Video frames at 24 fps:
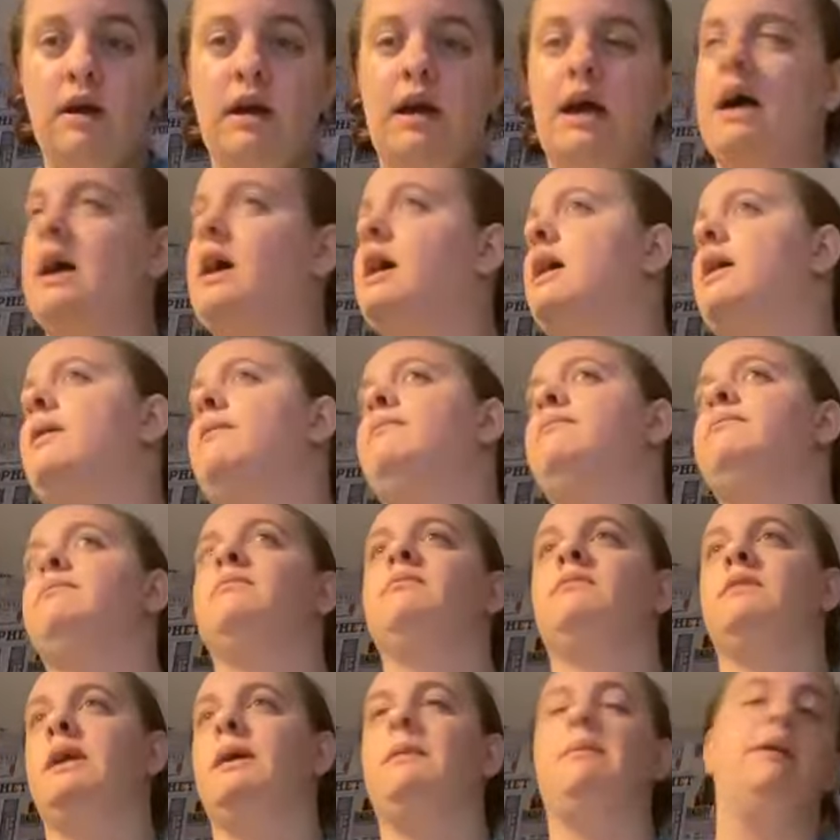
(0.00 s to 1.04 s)
um,
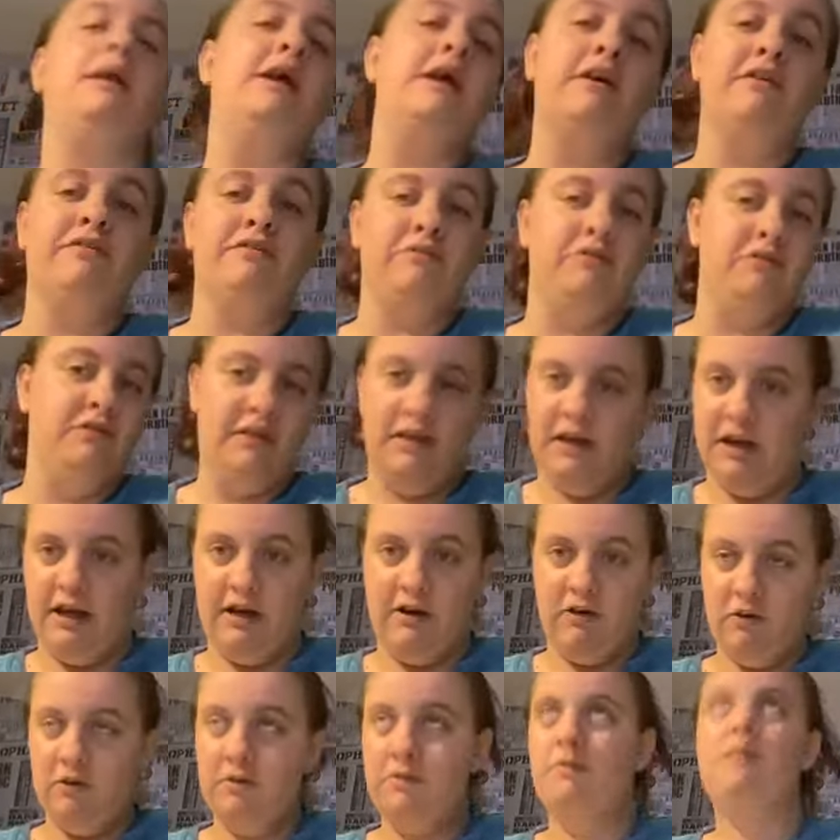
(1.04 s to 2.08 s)
Gabriel De
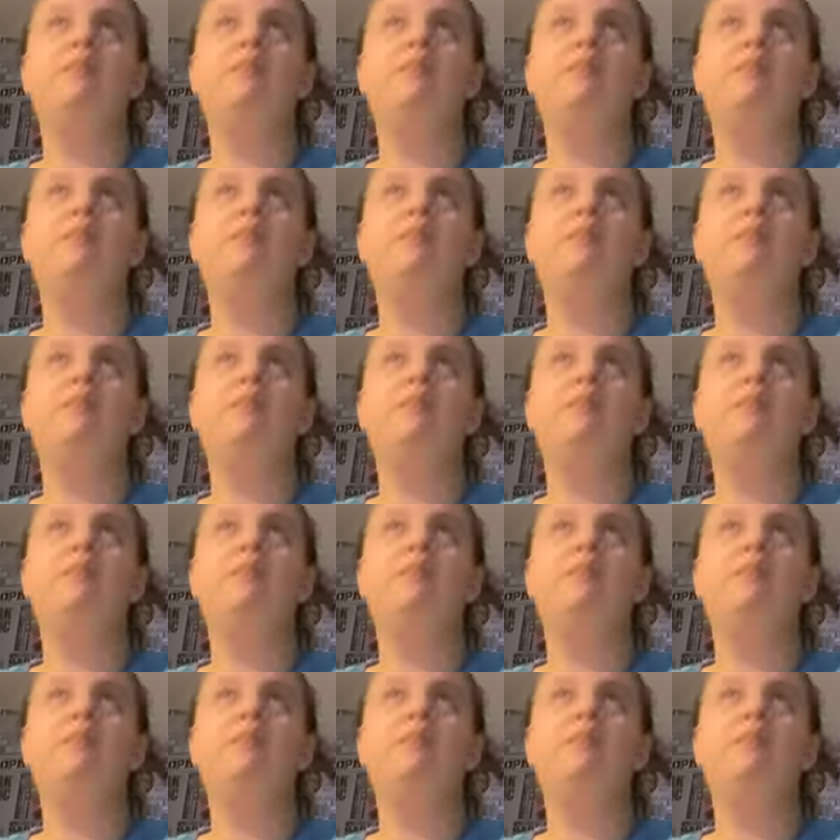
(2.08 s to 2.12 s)
Leon.